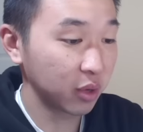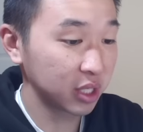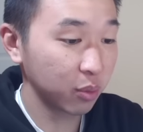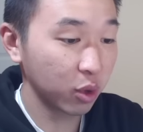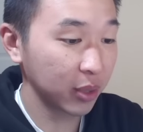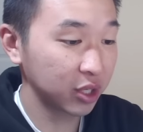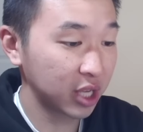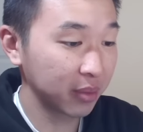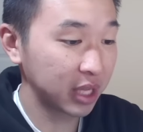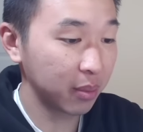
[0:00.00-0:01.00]
If you want to see more, make sure you
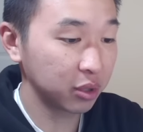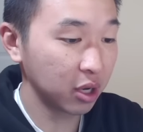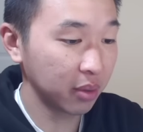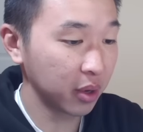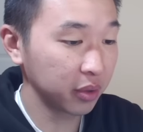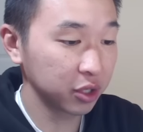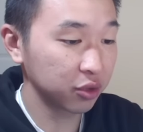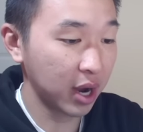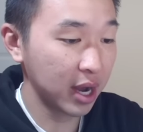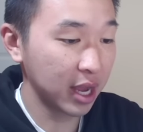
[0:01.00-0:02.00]
comment down below. Let me know what we should
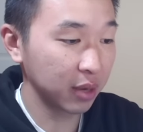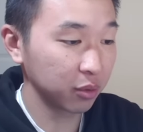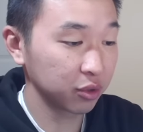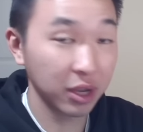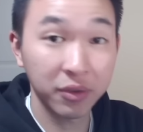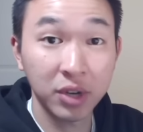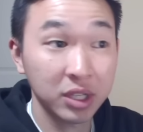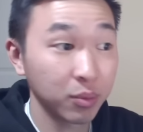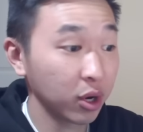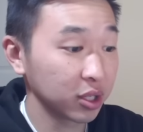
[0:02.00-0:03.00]
try, and we'll definitely try
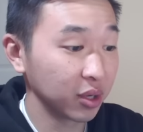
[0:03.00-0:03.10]
some more.